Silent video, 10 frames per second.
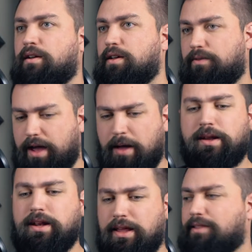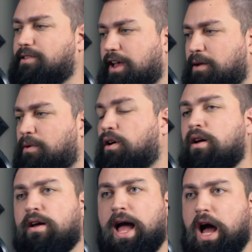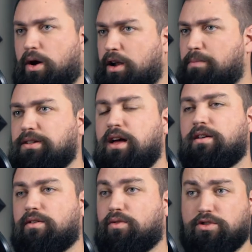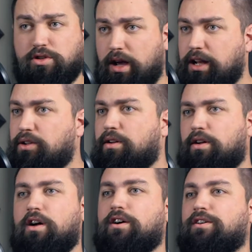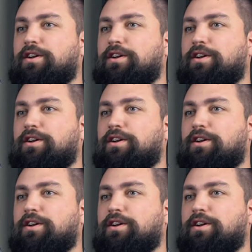if I am going to eat this animal, how ought it be done? Or should I do it at all?